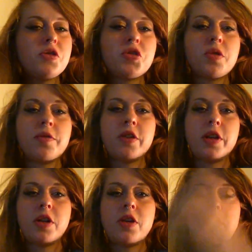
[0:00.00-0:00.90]
A short
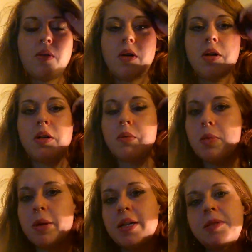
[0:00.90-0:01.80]
video on
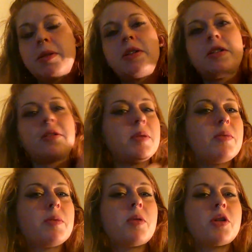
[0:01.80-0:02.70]
what my experience has
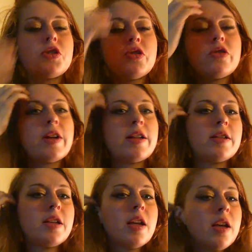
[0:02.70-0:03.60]
been with partial
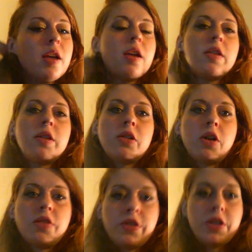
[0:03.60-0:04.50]
dreads. There
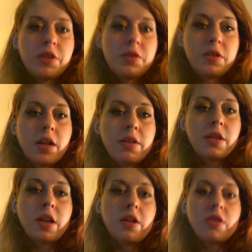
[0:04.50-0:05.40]
are videos out
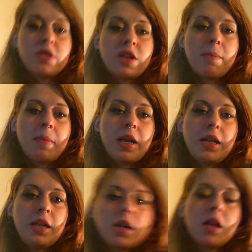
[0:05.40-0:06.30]
there, there's not
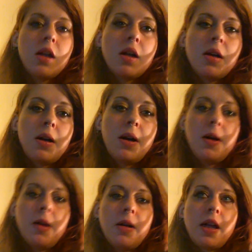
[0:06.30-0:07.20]
many,
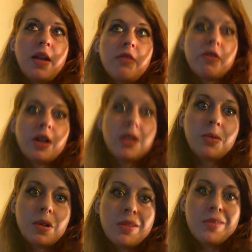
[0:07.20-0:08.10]
and frankly
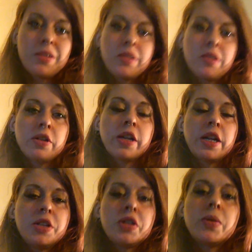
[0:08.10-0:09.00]
when I was looking
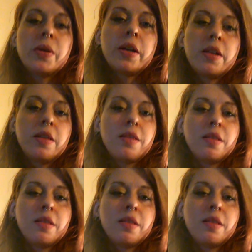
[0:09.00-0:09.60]
into it,